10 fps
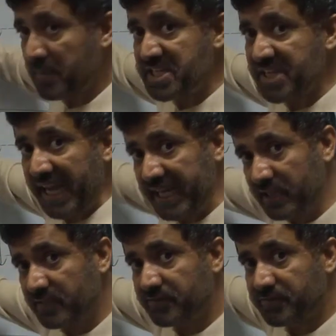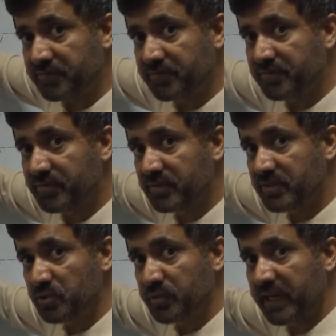match any of
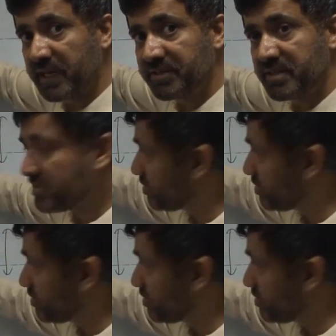the two collections,